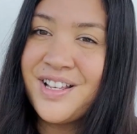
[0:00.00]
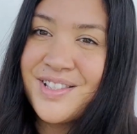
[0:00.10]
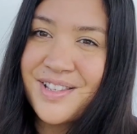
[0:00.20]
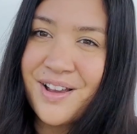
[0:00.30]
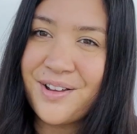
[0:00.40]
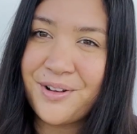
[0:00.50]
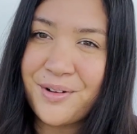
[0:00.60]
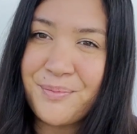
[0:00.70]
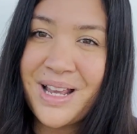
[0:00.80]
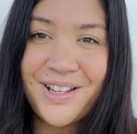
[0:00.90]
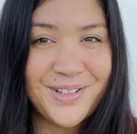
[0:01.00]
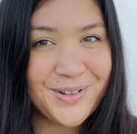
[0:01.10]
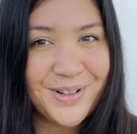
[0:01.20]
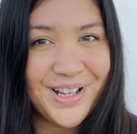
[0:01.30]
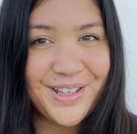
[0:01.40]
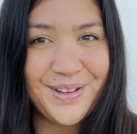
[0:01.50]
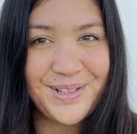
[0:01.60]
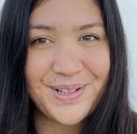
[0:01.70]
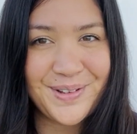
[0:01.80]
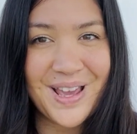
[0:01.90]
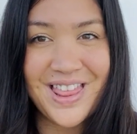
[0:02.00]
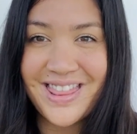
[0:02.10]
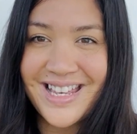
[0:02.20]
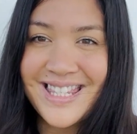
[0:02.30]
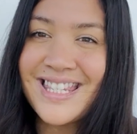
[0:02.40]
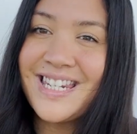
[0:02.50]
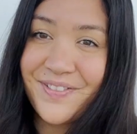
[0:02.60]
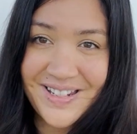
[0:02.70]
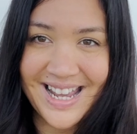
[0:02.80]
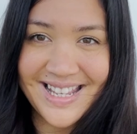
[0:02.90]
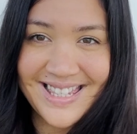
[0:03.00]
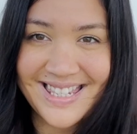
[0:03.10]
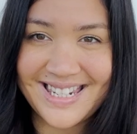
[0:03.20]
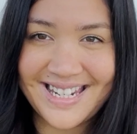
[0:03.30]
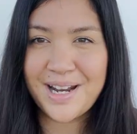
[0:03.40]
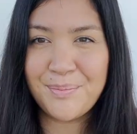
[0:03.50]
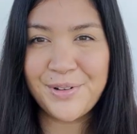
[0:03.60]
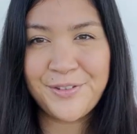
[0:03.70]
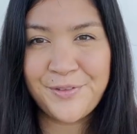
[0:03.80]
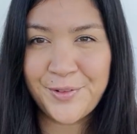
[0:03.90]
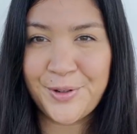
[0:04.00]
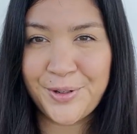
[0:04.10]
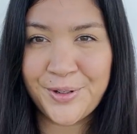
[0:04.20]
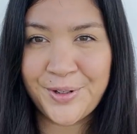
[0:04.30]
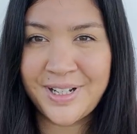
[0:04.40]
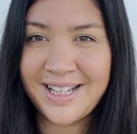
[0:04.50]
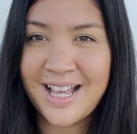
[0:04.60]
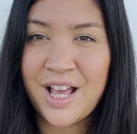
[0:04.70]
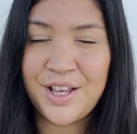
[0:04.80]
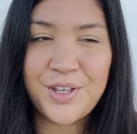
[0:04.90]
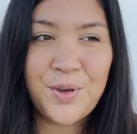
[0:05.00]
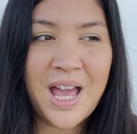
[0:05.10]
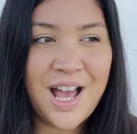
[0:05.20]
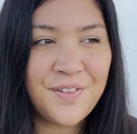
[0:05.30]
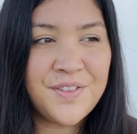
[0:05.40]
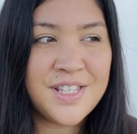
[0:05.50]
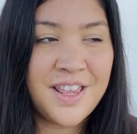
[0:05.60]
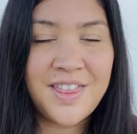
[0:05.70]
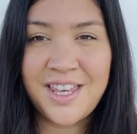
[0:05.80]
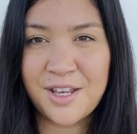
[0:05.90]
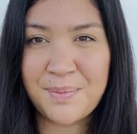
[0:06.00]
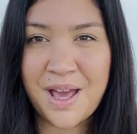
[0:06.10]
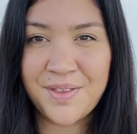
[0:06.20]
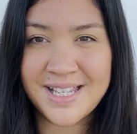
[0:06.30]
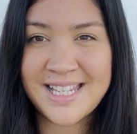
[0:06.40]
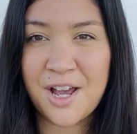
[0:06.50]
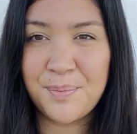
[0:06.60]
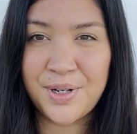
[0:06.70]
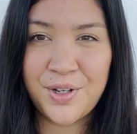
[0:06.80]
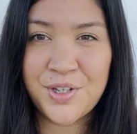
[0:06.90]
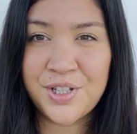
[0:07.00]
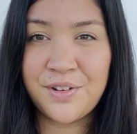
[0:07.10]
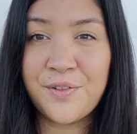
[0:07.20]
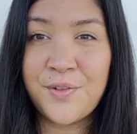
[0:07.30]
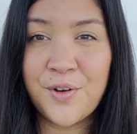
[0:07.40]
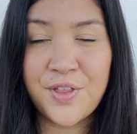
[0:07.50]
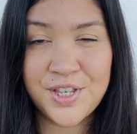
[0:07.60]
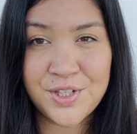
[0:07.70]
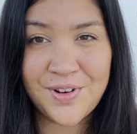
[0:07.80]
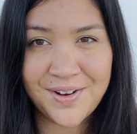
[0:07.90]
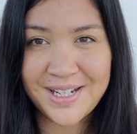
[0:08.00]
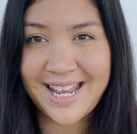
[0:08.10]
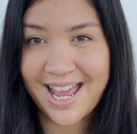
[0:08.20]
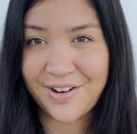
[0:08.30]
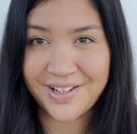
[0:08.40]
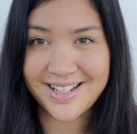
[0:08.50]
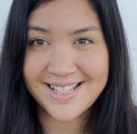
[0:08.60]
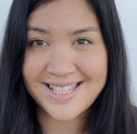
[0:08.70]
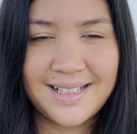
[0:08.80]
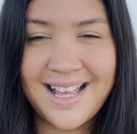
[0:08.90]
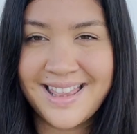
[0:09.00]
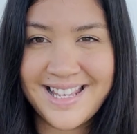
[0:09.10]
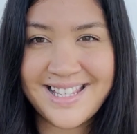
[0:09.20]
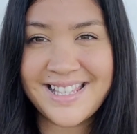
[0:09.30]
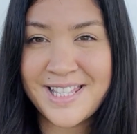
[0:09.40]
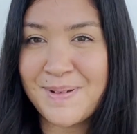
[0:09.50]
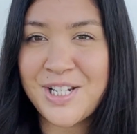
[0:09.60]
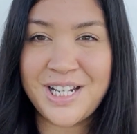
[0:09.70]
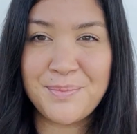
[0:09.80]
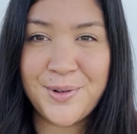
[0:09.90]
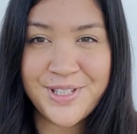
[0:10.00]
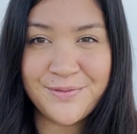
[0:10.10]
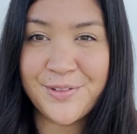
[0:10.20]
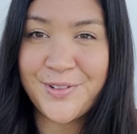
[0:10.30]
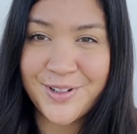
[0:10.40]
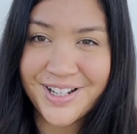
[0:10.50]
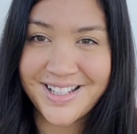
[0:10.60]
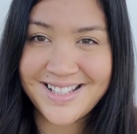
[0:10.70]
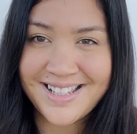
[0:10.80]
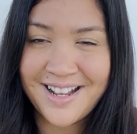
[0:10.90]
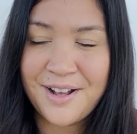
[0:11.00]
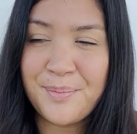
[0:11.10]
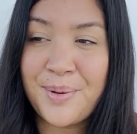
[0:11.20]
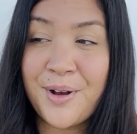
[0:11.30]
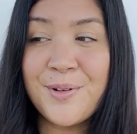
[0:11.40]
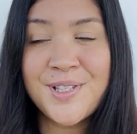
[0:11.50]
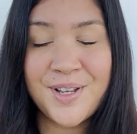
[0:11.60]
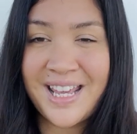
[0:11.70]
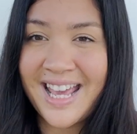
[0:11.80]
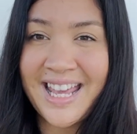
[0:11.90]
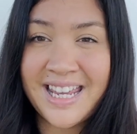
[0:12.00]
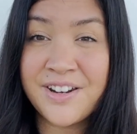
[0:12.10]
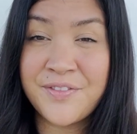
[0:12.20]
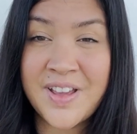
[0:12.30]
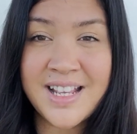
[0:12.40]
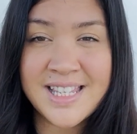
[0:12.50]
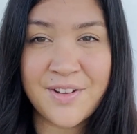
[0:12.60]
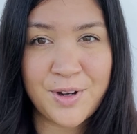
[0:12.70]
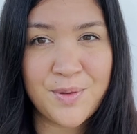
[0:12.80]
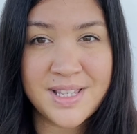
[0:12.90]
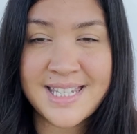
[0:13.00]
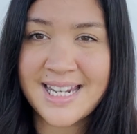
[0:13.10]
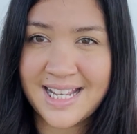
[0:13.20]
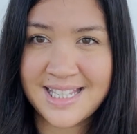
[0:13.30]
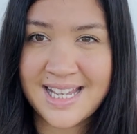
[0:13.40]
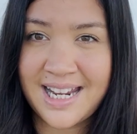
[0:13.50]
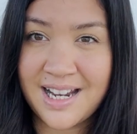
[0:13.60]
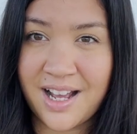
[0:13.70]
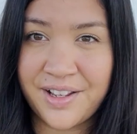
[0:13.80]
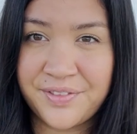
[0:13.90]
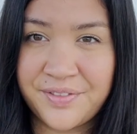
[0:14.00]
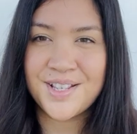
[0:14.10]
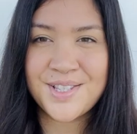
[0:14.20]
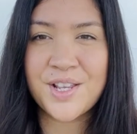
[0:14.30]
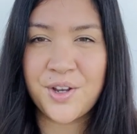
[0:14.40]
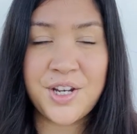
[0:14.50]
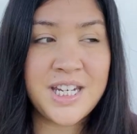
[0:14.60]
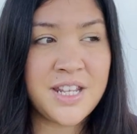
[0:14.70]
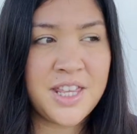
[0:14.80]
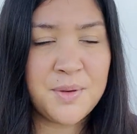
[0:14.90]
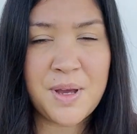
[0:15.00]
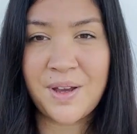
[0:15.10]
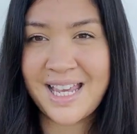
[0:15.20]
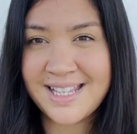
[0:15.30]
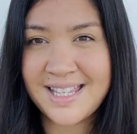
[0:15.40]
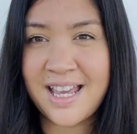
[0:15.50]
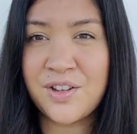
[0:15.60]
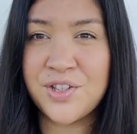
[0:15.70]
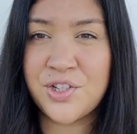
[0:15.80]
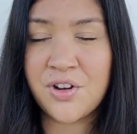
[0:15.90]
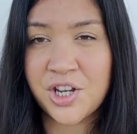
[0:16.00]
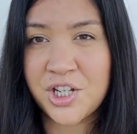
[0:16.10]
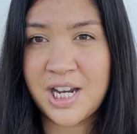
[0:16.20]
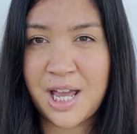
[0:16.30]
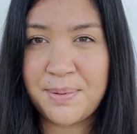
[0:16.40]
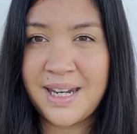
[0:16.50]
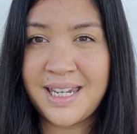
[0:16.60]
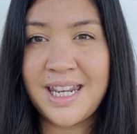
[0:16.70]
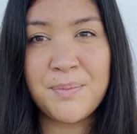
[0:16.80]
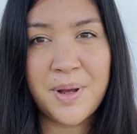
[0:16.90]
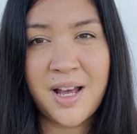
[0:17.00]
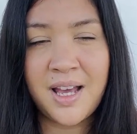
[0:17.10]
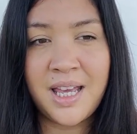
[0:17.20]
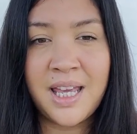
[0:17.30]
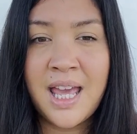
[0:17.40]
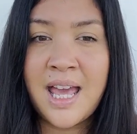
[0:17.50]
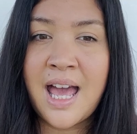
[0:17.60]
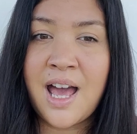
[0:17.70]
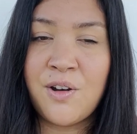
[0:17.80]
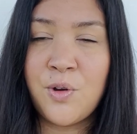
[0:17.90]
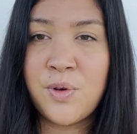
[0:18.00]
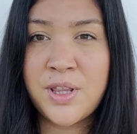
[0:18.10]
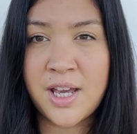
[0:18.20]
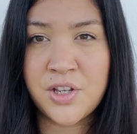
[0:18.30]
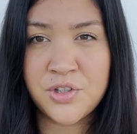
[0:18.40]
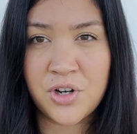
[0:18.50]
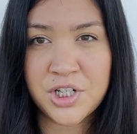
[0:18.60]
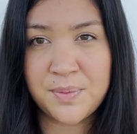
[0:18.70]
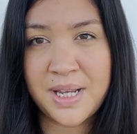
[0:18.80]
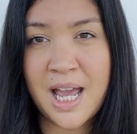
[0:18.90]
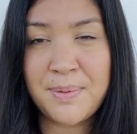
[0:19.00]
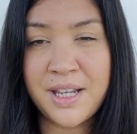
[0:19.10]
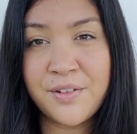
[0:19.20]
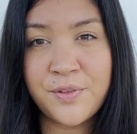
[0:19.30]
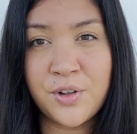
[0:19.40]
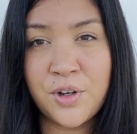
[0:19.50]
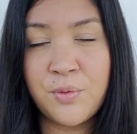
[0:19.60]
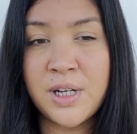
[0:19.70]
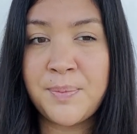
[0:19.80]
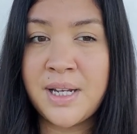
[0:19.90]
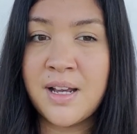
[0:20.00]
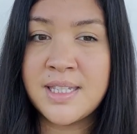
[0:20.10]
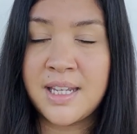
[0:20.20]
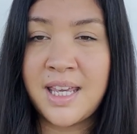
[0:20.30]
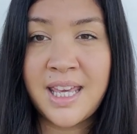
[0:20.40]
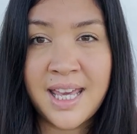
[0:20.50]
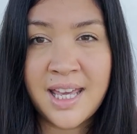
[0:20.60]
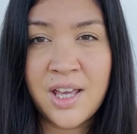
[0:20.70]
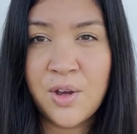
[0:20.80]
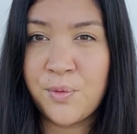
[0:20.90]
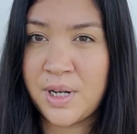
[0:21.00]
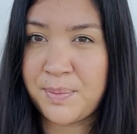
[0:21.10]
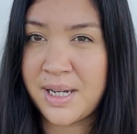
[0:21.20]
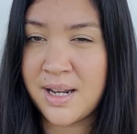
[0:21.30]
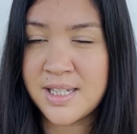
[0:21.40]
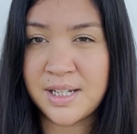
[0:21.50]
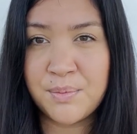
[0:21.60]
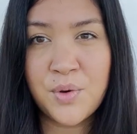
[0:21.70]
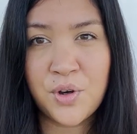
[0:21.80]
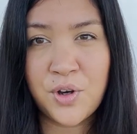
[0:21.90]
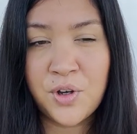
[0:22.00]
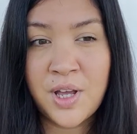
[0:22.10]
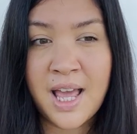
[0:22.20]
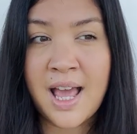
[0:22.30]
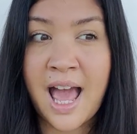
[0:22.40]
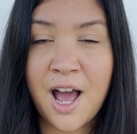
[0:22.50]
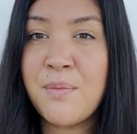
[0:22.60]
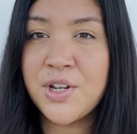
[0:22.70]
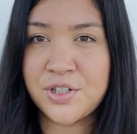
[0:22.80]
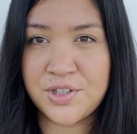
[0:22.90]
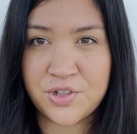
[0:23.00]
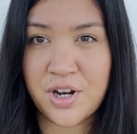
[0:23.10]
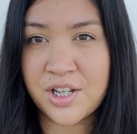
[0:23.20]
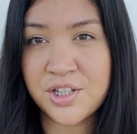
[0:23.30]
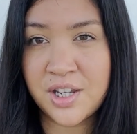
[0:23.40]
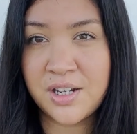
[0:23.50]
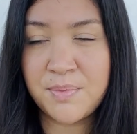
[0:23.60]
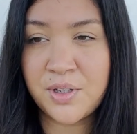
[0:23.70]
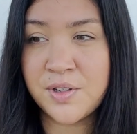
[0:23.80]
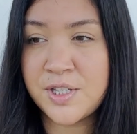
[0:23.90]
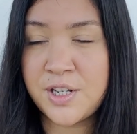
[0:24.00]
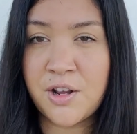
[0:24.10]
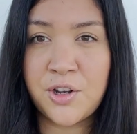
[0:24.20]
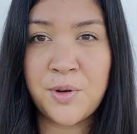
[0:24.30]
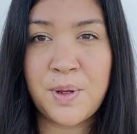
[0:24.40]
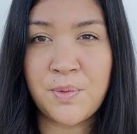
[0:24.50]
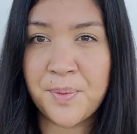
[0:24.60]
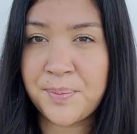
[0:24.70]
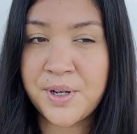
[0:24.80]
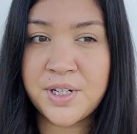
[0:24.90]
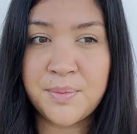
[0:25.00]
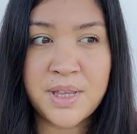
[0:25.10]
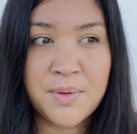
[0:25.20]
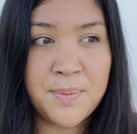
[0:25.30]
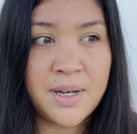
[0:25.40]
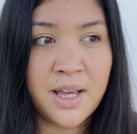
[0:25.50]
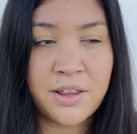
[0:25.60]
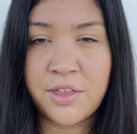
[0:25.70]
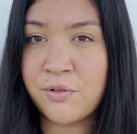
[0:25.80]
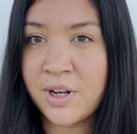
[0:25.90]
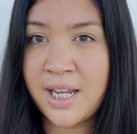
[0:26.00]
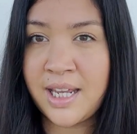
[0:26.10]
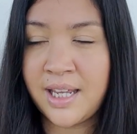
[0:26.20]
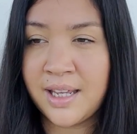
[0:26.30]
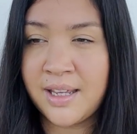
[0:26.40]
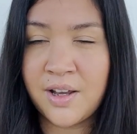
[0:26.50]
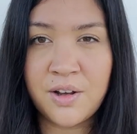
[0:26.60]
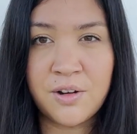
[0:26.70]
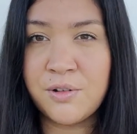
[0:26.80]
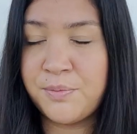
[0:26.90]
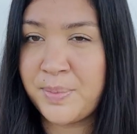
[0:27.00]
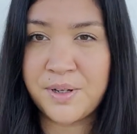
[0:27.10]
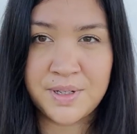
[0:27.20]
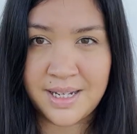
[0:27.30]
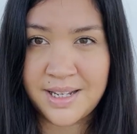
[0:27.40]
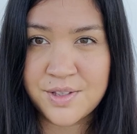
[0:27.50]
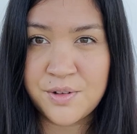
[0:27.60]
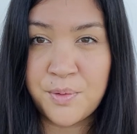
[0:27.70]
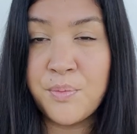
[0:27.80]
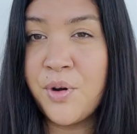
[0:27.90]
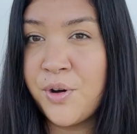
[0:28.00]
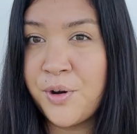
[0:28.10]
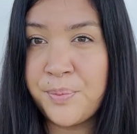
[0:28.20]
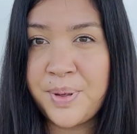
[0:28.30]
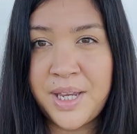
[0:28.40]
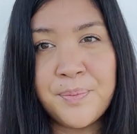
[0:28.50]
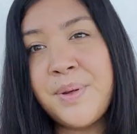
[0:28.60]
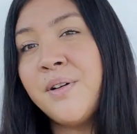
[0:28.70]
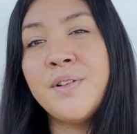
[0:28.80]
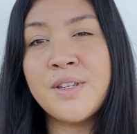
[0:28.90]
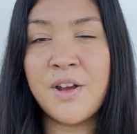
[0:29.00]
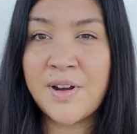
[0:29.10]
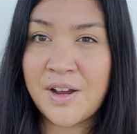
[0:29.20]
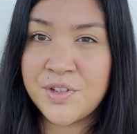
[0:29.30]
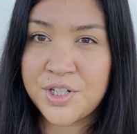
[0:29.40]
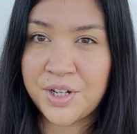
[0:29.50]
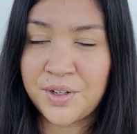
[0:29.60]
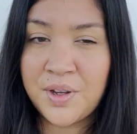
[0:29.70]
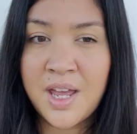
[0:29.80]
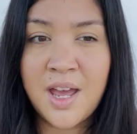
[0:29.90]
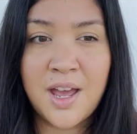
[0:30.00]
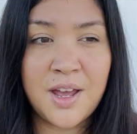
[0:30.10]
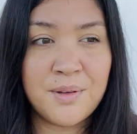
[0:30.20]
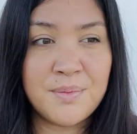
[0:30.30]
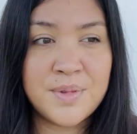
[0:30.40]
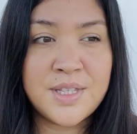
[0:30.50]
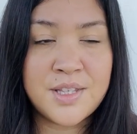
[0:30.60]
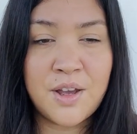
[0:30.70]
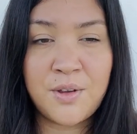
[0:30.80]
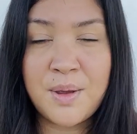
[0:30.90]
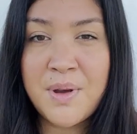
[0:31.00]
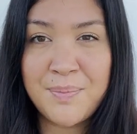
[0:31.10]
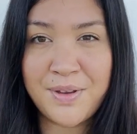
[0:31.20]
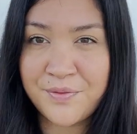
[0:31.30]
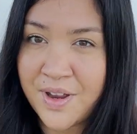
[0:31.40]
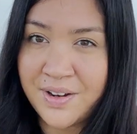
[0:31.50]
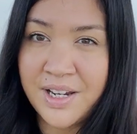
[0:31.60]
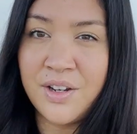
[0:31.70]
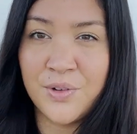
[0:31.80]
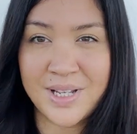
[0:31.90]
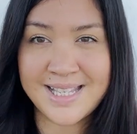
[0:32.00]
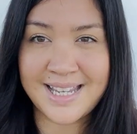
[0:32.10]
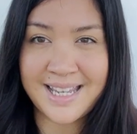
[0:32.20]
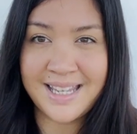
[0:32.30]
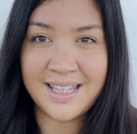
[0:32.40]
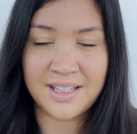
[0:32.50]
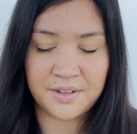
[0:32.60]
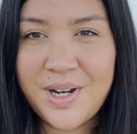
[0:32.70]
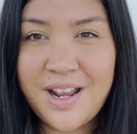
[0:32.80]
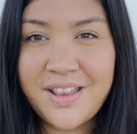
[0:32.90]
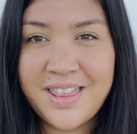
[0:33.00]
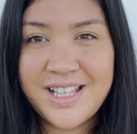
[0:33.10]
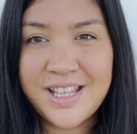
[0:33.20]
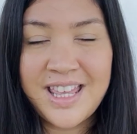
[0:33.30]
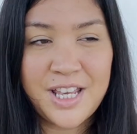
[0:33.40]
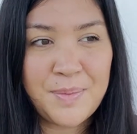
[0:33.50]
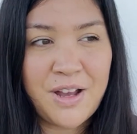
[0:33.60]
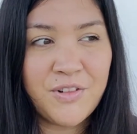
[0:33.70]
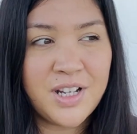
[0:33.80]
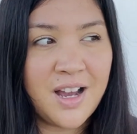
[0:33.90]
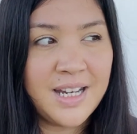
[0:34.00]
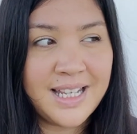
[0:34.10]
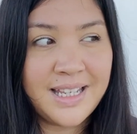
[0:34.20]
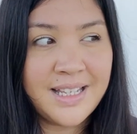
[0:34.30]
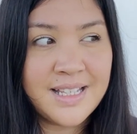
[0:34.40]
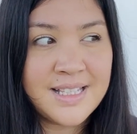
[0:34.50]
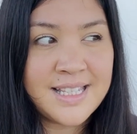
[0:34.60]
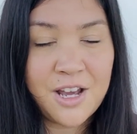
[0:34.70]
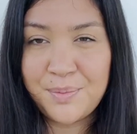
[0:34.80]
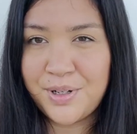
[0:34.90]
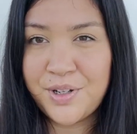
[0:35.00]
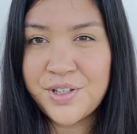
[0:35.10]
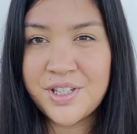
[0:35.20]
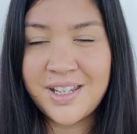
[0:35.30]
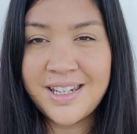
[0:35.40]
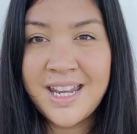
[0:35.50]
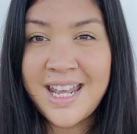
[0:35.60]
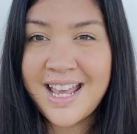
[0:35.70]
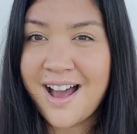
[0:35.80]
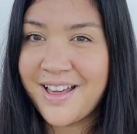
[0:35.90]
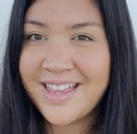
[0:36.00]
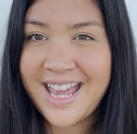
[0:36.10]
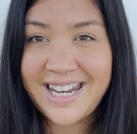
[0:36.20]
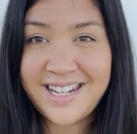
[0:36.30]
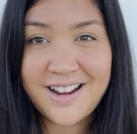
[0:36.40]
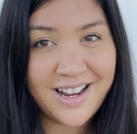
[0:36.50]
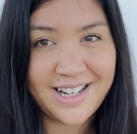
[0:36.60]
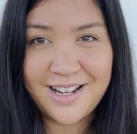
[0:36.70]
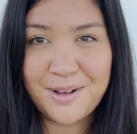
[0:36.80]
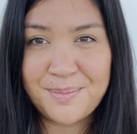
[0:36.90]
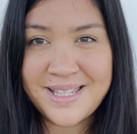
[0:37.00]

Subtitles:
So make sure you do the sniff test. Number four, you have to think about the sound pollution for the surrounding areas. This is especially important for vloggers, but also, yeah, it can affect everyone's day-to-day life. So you need to think about, is there construction happening nearby? How long will the construction be happening for? Will it be lasting a year? Will it be lasting more? How much construction? Because, you know, it could be one building, but there might be like 3 whole buildings or more being built around you. So it might be very noisy. So another thing to think about regarding sound pollution, are there any nightclubs